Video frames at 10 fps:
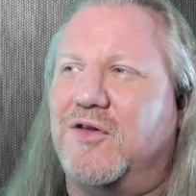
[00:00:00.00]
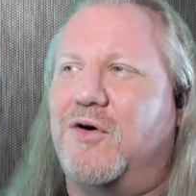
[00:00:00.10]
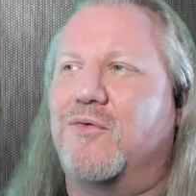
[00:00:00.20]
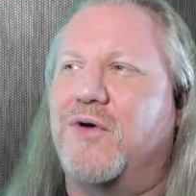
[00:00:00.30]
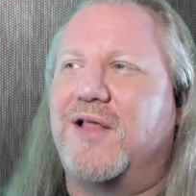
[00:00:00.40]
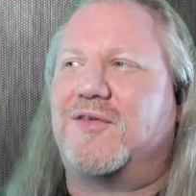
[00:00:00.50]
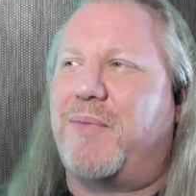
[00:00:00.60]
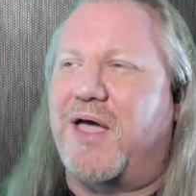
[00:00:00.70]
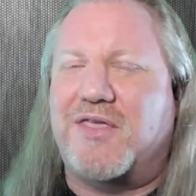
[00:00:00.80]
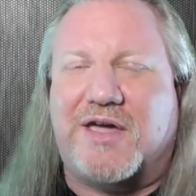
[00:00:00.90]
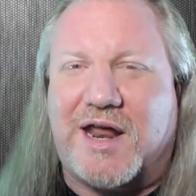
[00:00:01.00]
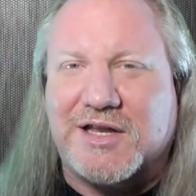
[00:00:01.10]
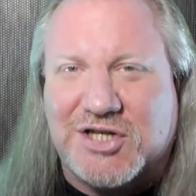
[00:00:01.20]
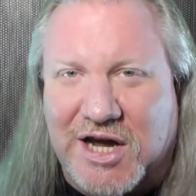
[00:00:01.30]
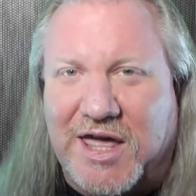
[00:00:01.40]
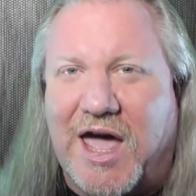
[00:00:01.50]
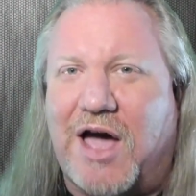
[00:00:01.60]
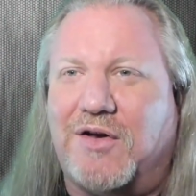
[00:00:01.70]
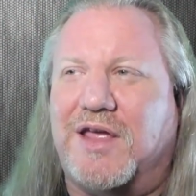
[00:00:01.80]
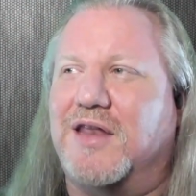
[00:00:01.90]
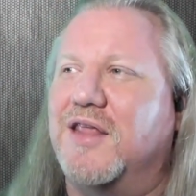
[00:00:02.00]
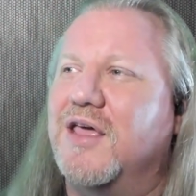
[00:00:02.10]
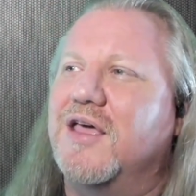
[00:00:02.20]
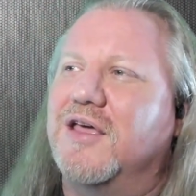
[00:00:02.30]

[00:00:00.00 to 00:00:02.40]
you know, Red's a band you got to check out and